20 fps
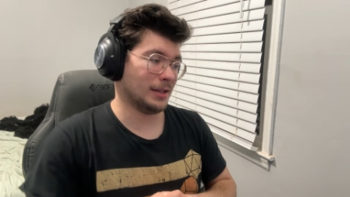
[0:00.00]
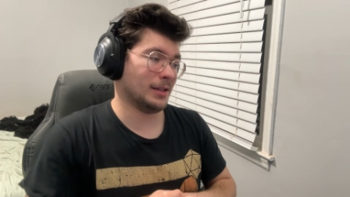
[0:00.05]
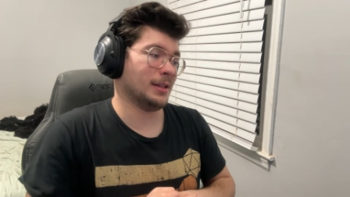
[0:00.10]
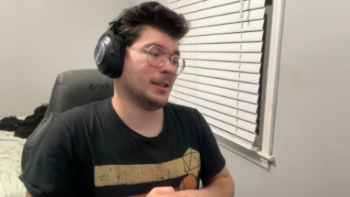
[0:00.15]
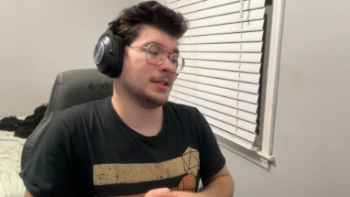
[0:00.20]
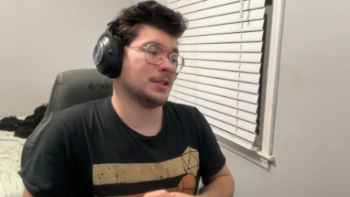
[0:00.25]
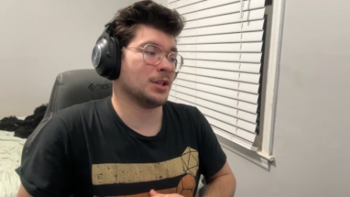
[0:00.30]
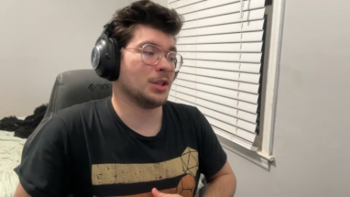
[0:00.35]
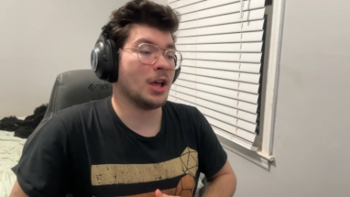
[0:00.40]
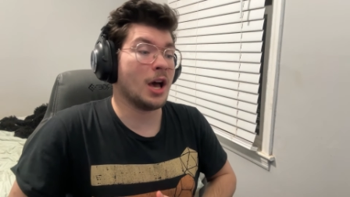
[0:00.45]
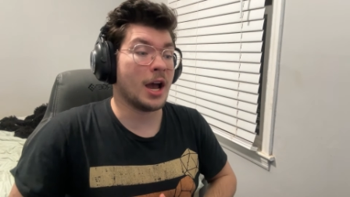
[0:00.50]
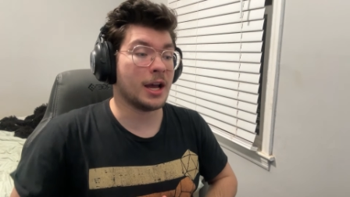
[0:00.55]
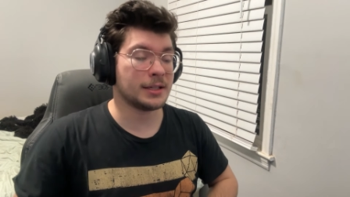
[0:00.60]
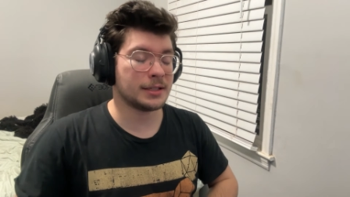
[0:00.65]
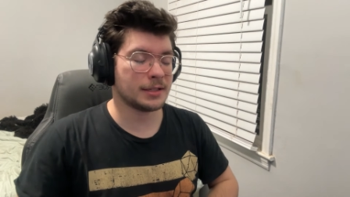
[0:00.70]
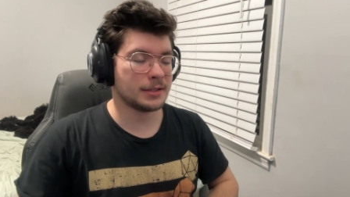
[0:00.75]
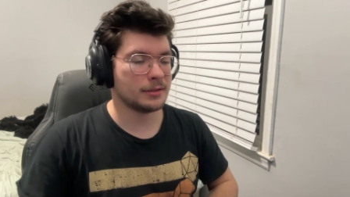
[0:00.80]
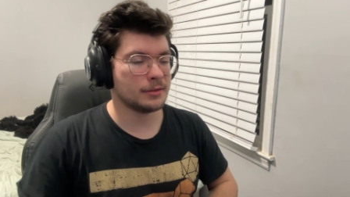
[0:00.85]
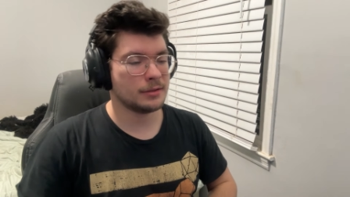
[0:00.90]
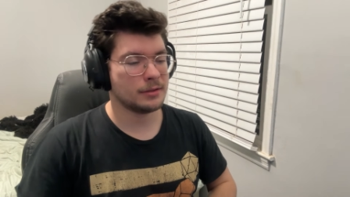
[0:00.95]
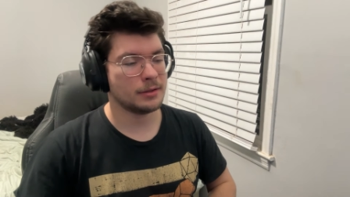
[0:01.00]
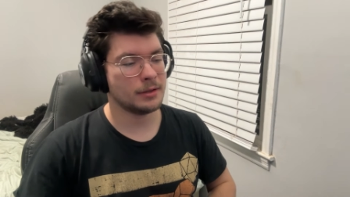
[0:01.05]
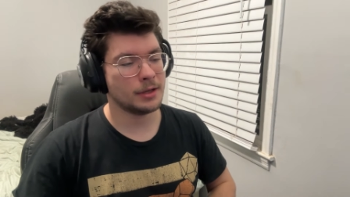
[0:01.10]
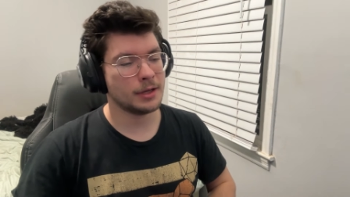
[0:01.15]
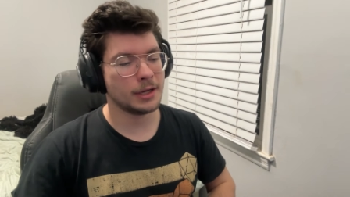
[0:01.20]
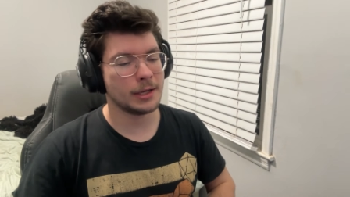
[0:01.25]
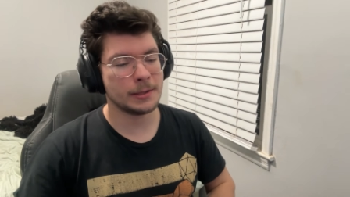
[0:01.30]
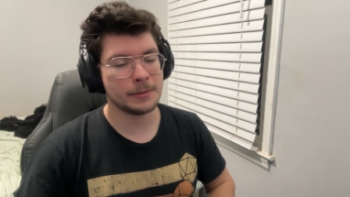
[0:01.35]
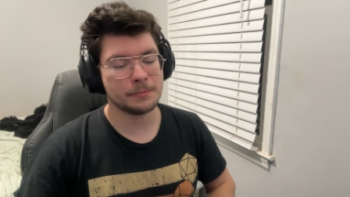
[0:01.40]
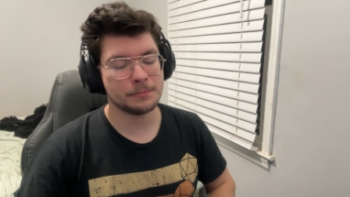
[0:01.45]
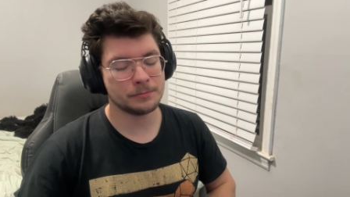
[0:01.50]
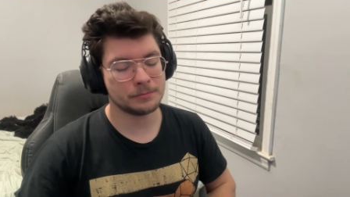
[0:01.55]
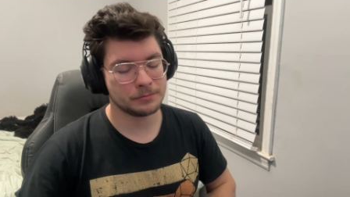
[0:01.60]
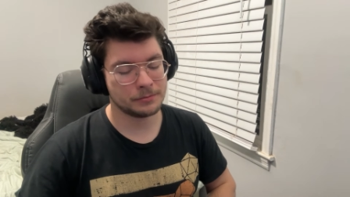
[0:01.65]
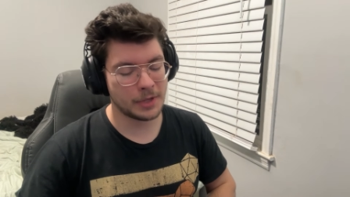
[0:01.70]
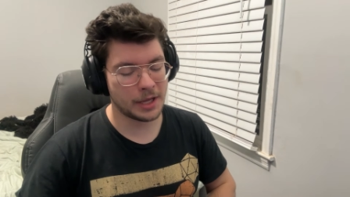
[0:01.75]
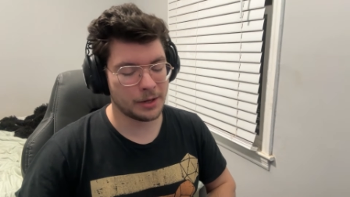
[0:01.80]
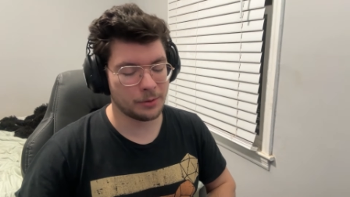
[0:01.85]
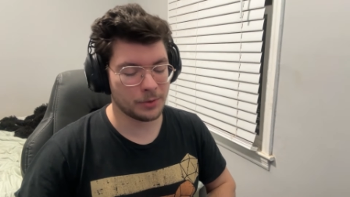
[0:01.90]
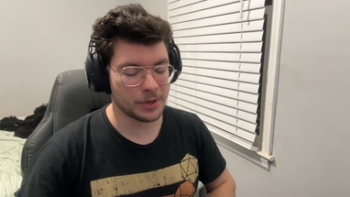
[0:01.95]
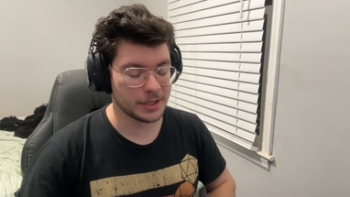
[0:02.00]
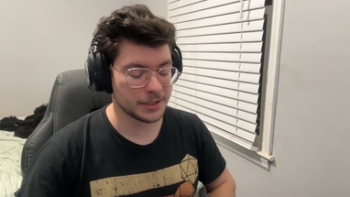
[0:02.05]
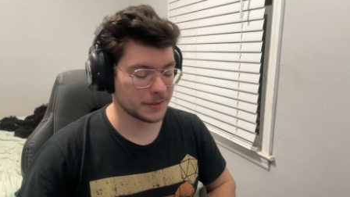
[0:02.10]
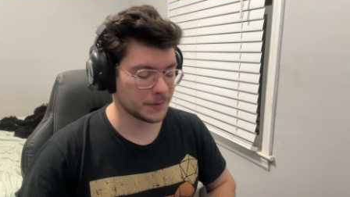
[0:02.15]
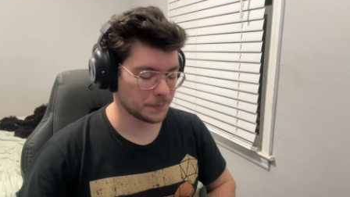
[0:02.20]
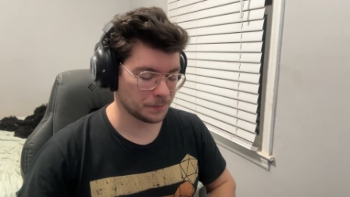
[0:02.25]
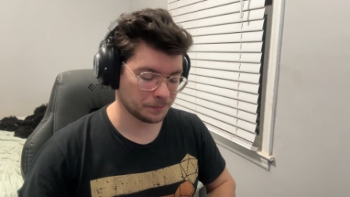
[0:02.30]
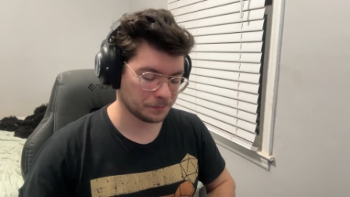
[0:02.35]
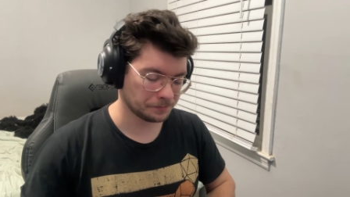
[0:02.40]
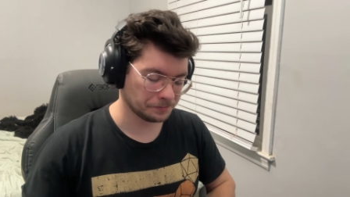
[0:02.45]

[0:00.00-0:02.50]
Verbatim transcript: That's a lot. Um, anyways,